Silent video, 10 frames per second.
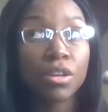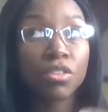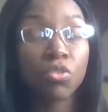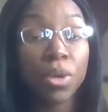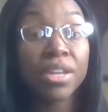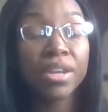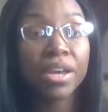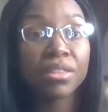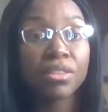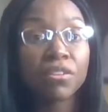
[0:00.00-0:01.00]

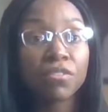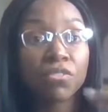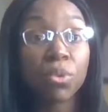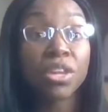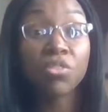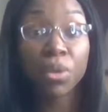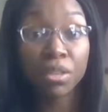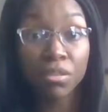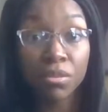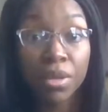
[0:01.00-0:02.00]
29th of
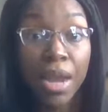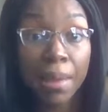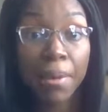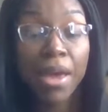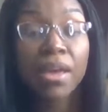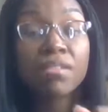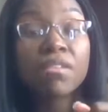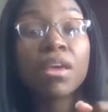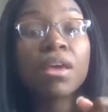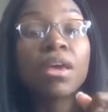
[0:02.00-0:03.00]
2022 and I passed.
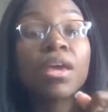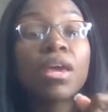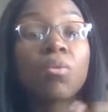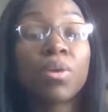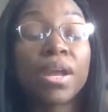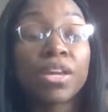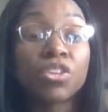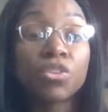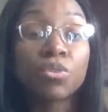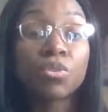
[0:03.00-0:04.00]
And what I
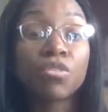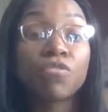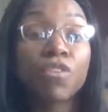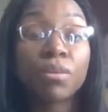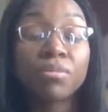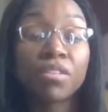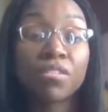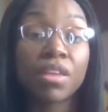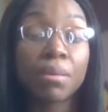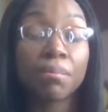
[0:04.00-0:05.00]
used from
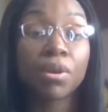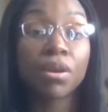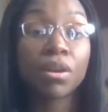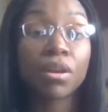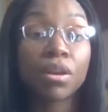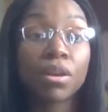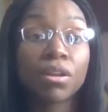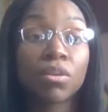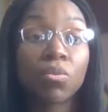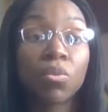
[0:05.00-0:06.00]
December
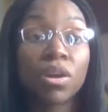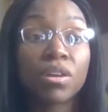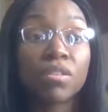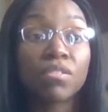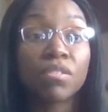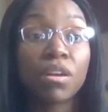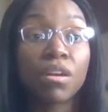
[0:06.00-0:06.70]
was